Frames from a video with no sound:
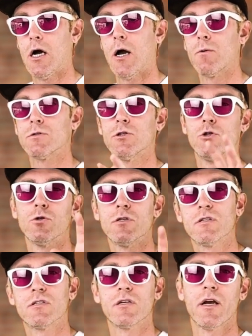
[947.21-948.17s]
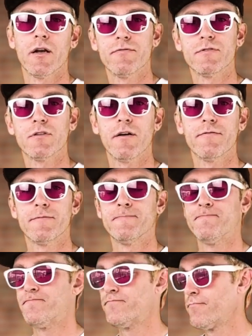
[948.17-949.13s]
I was losing sight of stuff.
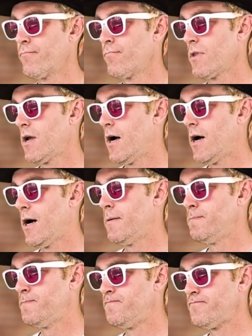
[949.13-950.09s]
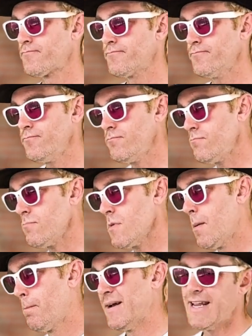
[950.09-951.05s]

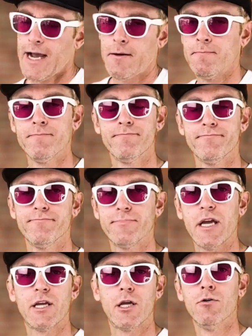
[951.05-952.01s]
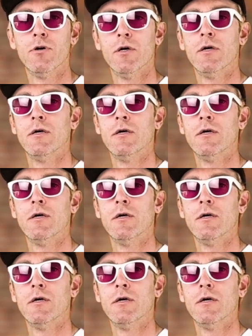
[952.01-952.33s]
But yeah, thank you.